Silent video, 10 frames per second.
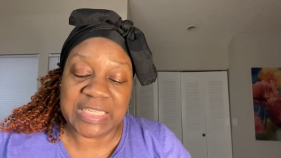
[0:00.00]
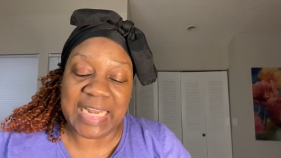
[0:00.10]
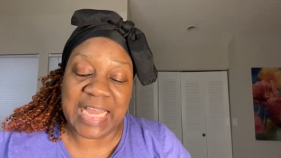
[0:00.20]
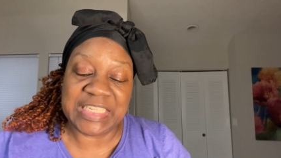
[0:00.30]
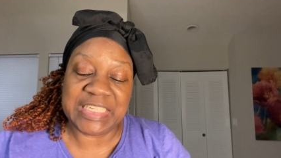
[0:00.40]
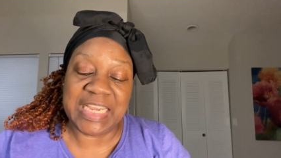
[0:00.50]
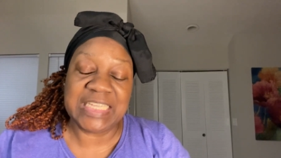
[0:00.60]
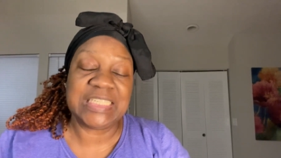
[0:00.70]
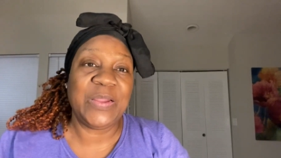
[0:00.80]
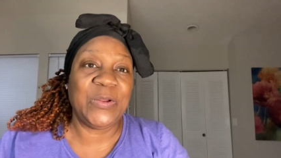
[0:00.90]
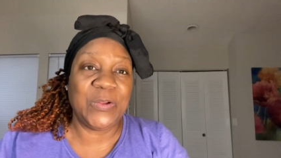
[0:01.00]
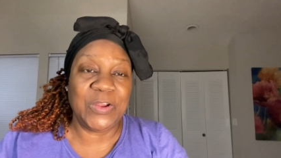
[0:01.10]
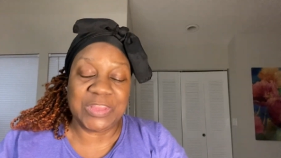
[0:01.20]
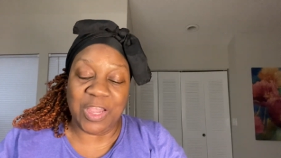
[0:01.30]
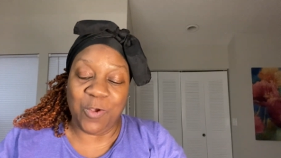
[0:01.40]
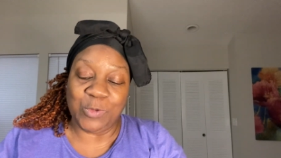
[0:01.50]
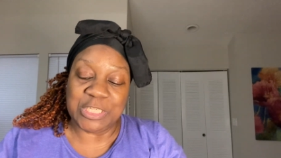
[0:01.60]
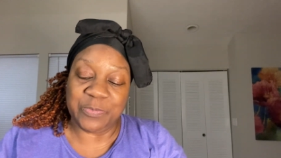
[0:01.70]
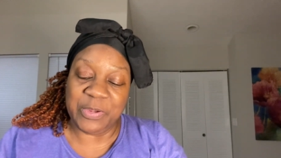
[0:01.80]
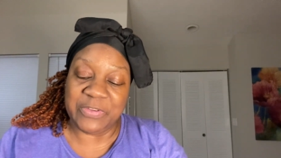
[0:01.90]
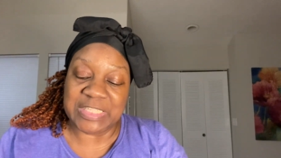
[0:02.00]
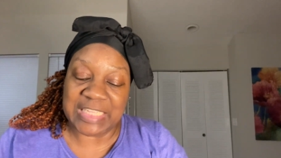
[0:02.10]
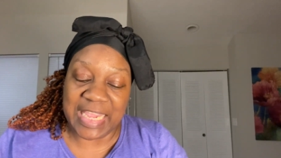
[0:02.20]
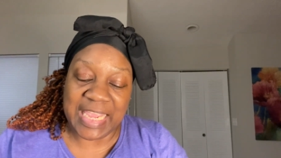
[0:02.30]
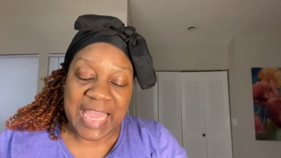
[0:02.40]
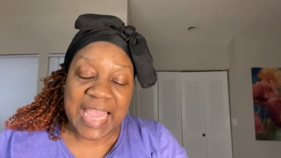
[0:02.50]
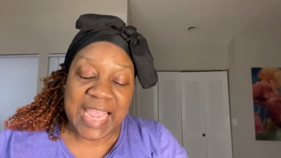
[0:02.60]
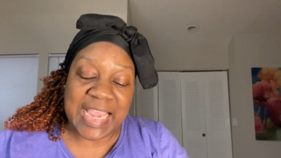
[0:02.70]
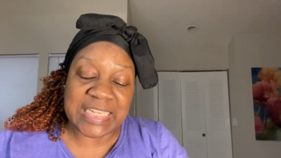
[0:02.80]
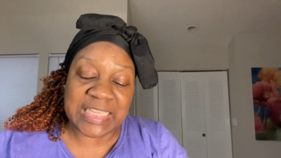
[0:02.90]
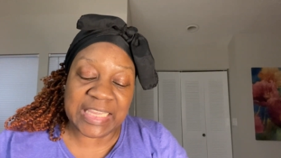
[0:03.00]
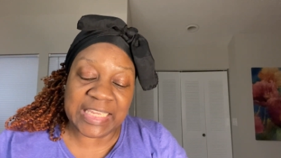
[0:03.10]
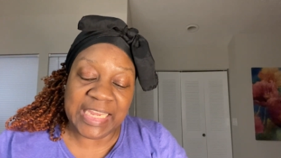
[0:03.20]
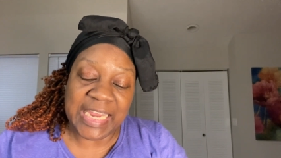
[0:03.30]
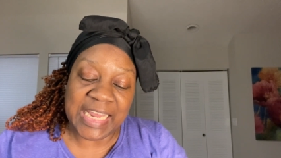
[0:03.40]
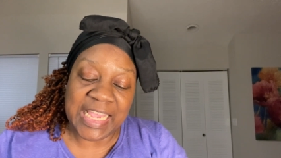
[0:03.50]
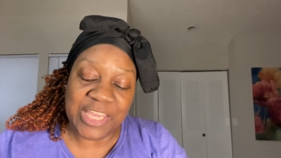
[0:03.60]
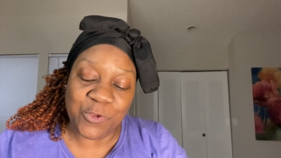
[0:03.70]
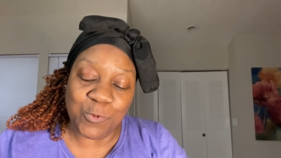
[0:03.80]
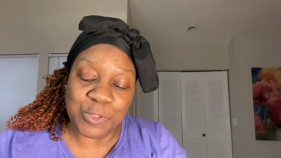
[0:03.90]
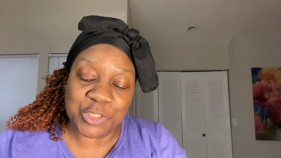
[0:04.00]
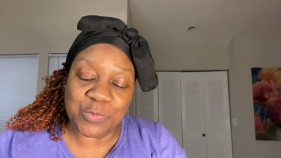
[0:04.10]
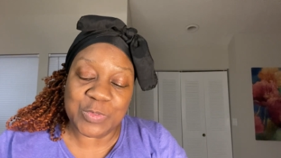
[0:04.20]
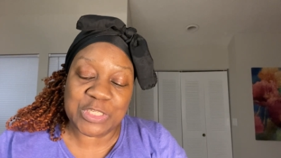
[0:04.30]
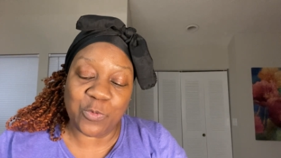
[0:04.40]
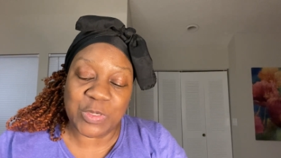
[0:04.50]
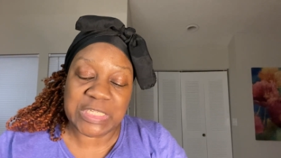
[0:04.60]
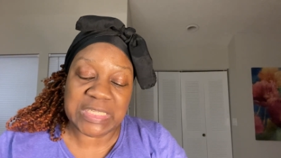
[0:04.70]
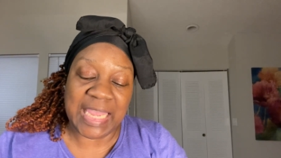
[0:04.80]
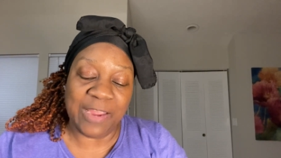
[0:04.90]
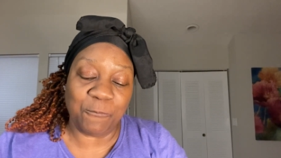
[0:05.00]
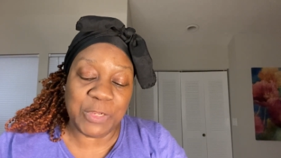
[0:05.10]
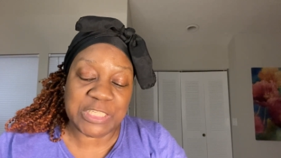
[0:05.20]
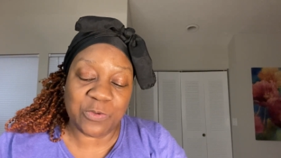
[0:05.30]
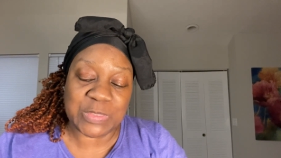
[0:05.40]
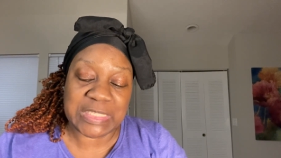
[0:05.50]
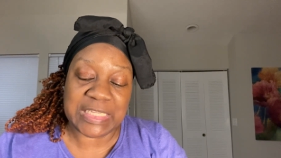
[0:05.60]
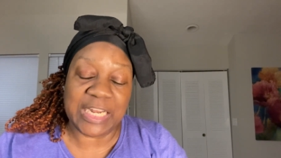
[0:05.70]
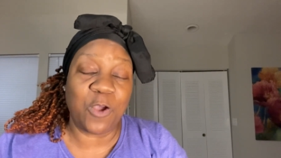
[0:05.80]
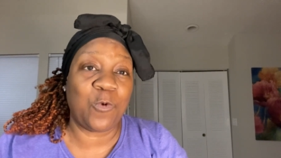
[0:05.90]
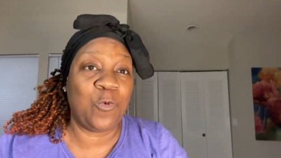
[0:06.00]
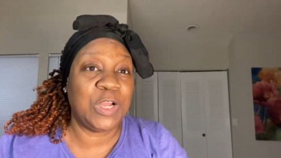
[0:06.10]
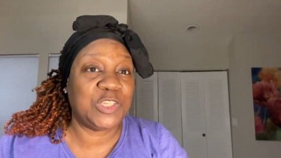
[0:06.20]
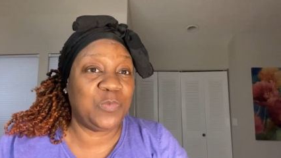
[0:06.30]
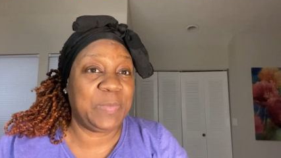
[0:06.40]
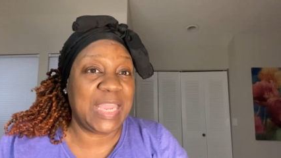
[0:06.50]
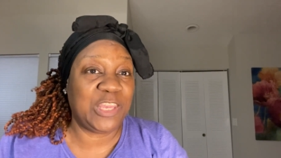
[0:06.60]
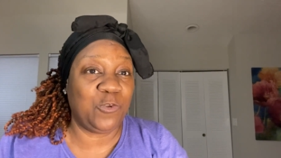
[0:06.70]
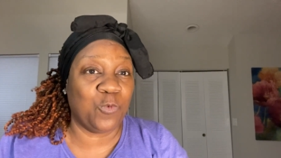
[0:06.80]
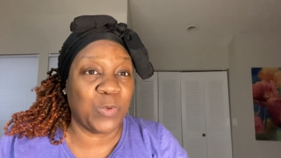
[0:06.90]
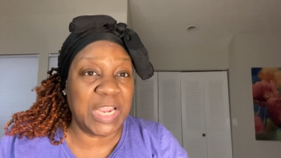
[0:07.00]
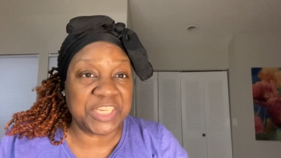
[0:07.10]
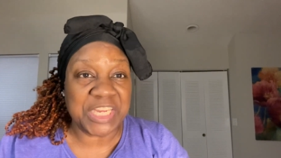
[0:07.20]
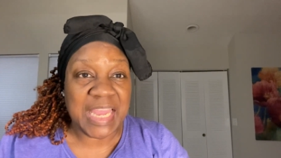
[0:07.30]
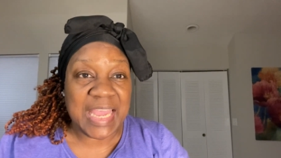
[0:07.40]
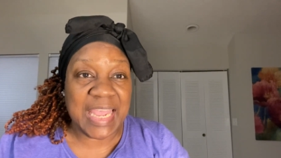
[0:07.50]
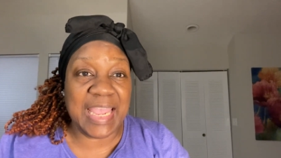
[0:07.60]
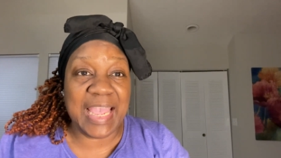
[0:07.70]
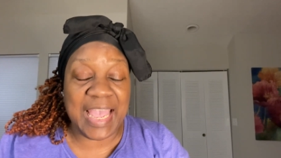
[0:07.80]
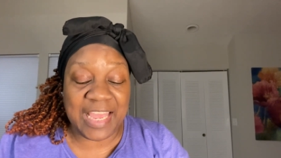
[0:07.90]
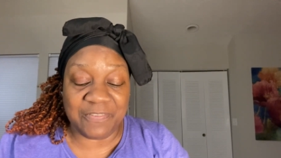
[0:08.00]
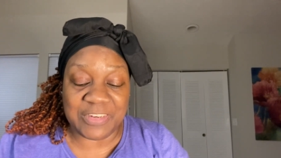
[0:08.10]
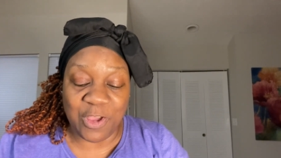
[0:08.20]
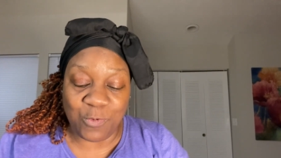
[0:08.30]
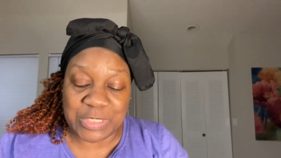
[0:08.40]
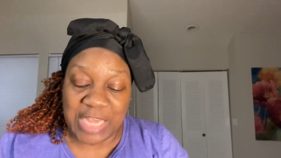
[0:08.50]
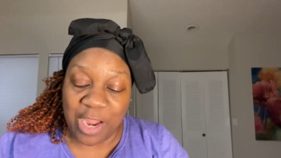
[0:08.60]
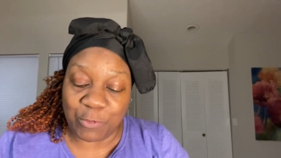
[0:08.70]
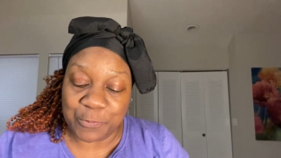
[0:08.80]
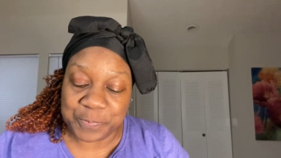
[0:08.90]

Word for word: And I just heard the Holy Spirit say he's leading you to sources and resources that are going to make you rich and add no sorrow.